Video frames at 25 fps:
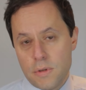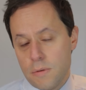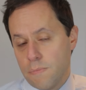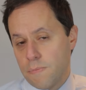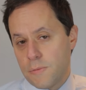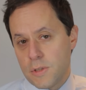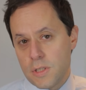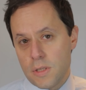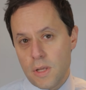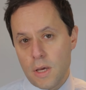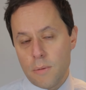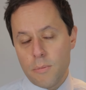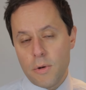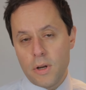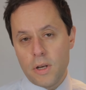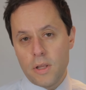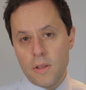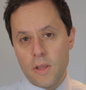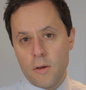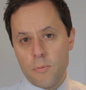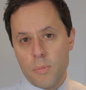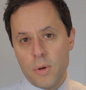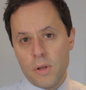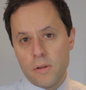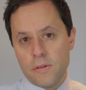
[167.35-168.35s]
It's their money,
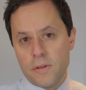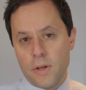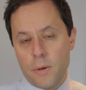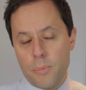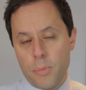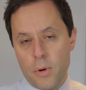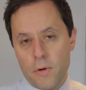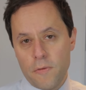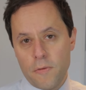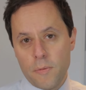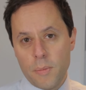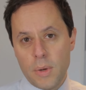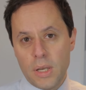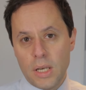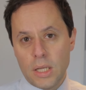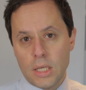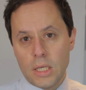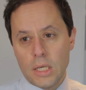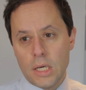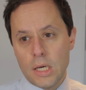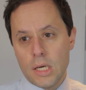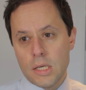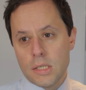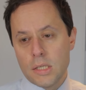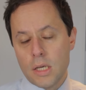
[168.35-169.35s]
they built up over many
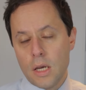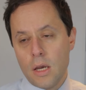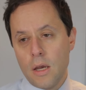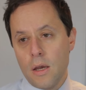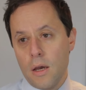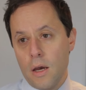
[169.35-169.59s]
years,